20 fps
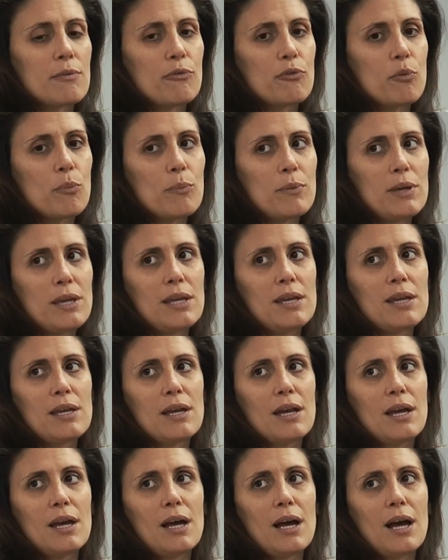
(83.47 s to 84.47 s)
for
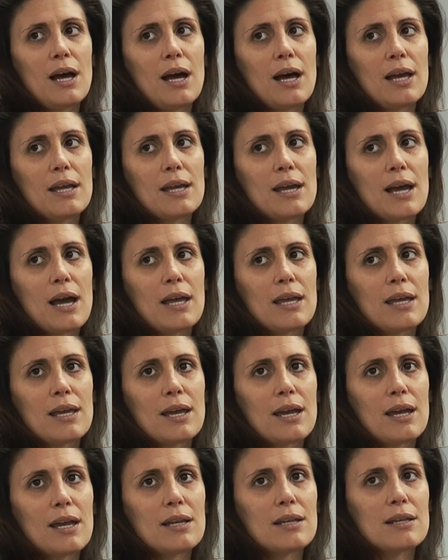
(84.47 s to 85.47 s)
me, I
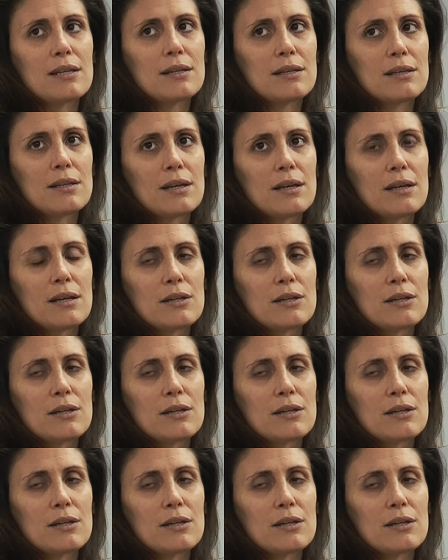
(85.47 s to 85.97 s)
can